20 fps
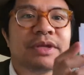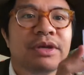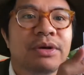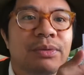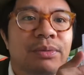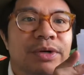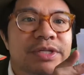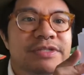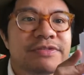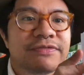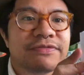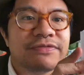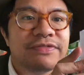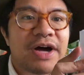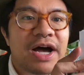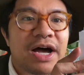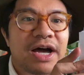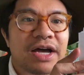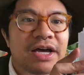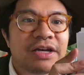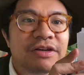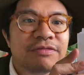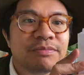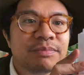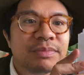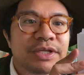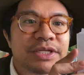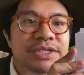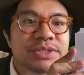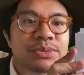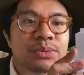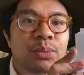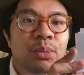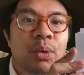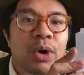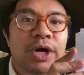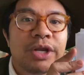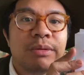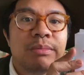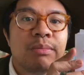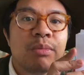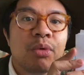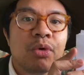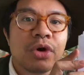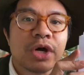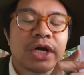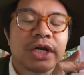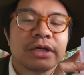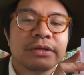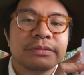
What's 5 plus 1 more?